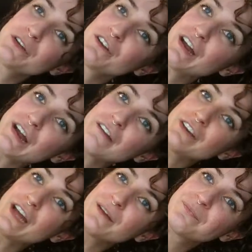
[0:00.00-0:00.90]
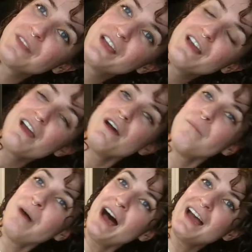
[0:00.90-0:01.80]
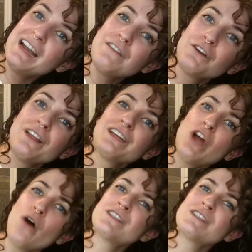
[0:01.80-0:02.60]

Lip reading: your hair every day. But if you're like, no,